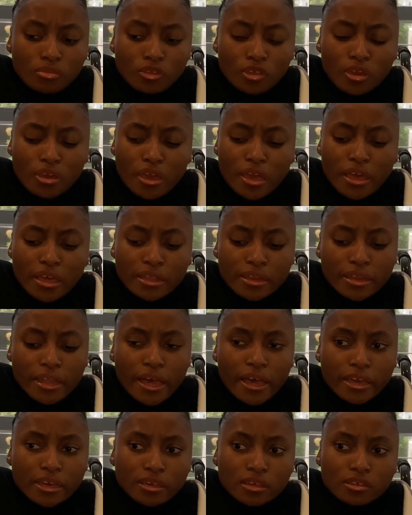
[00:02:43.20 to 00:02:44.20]
and
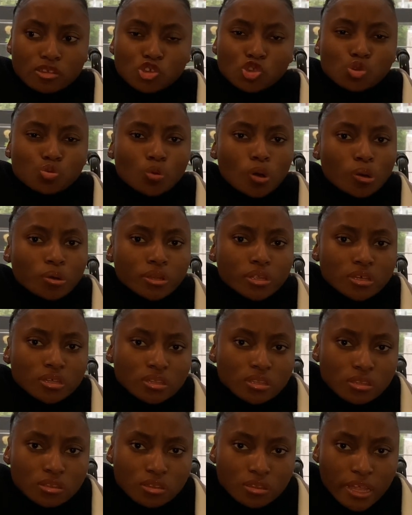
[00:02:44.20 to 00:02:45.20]
like
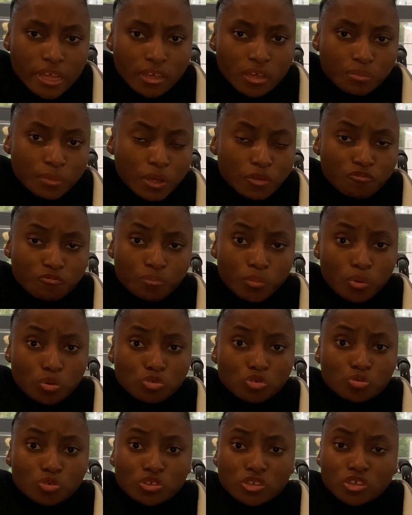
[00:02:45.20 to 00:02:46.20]
swollen, like my
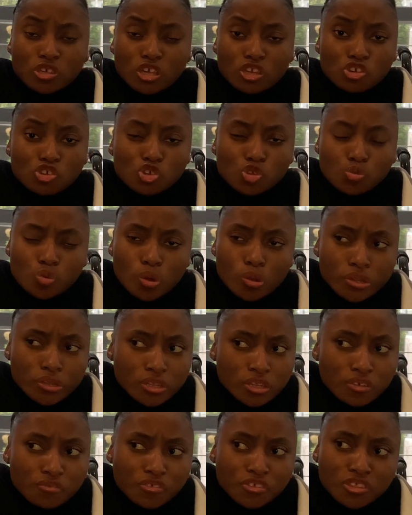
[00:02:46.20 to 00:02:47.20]
bones were getting swollen
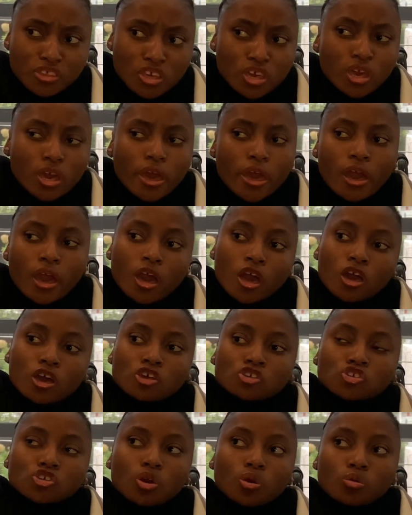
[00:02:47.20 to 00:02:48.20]
and everything.
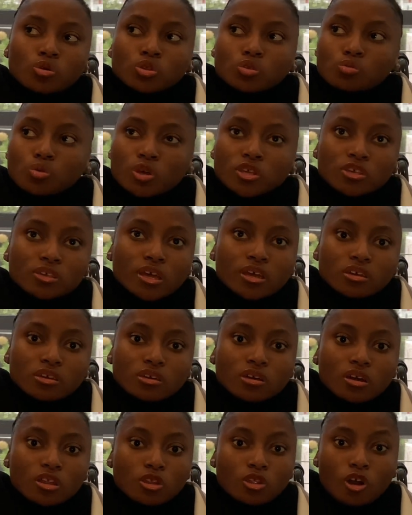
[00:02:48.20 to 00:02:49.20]
So it was like
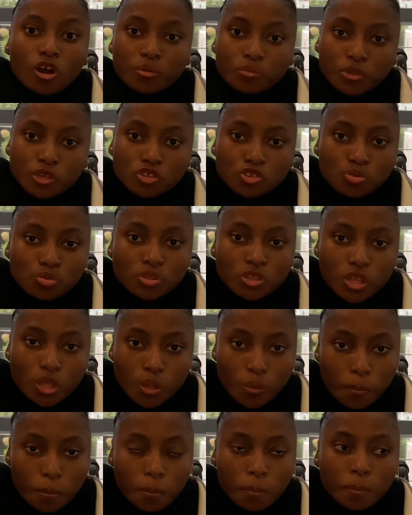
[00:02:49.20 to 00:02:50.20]
alarming to
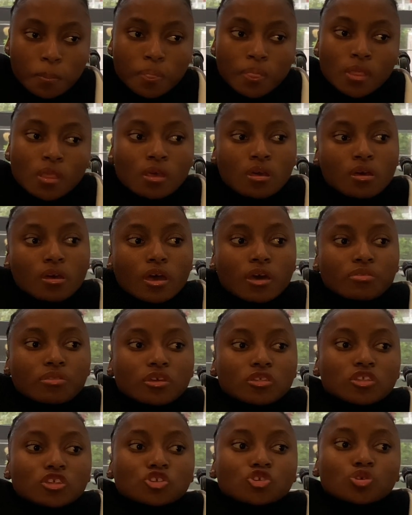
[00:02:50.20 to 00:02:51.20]
them, and
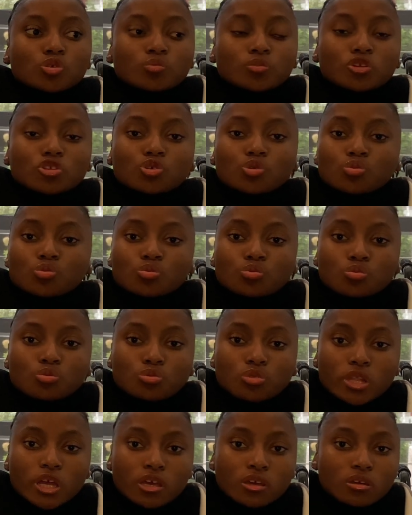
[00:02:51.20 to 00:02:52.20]
then they took me to
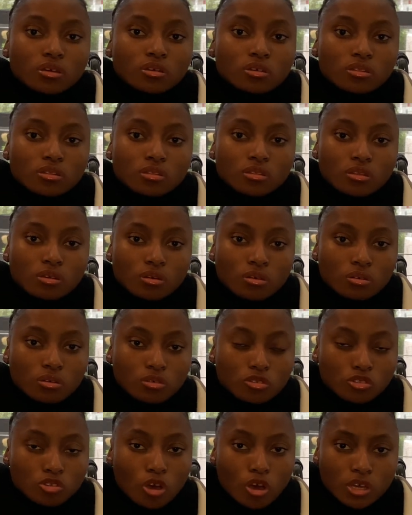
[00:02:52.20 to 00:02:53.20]
like
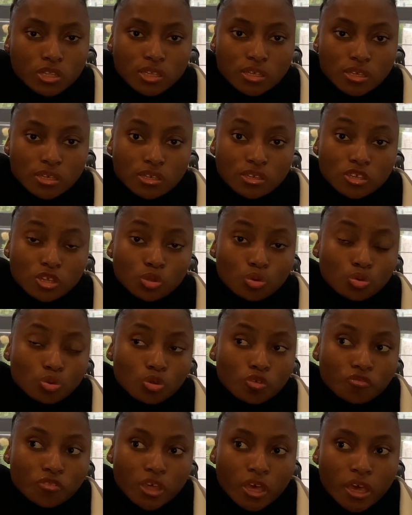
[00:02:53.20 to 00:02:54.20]
the doctors and all
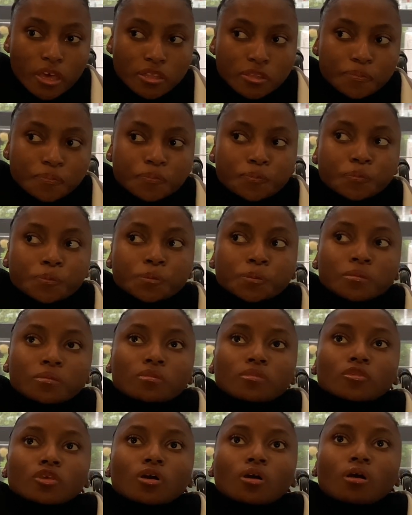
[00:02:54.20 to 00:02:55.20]
of that.
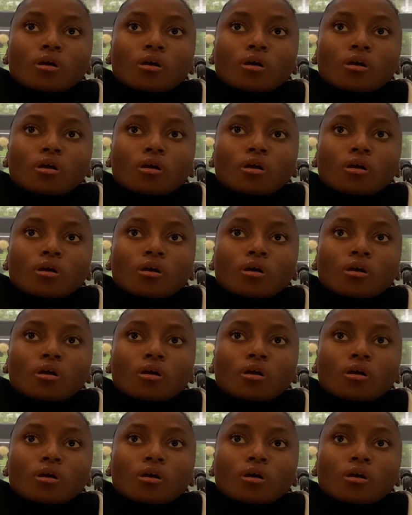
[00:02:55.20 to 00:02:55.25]
I